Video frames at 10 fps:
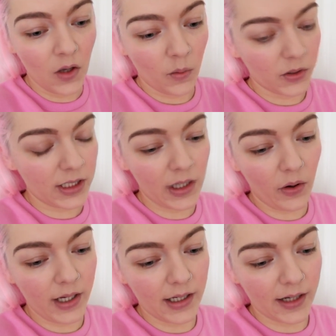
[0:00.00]
once he
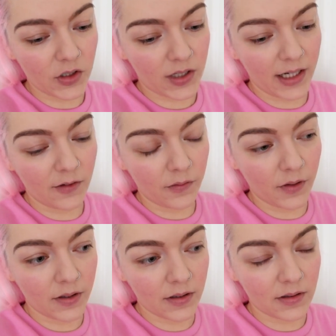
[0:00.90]
got in, I just kind of
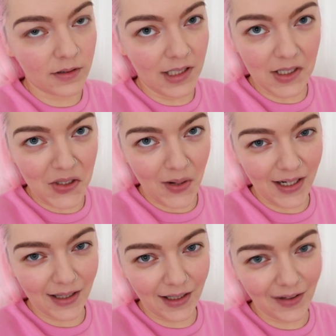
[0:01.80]
didn't do anything.